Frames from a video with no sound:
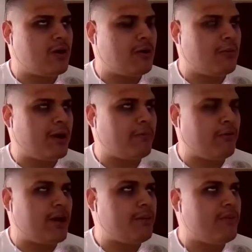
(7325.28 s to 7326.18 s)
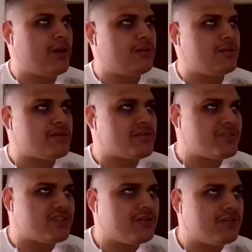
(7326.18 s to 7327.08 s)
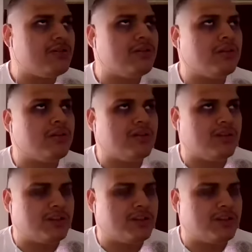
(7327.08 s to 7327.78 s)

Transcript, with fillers: are my prime months. And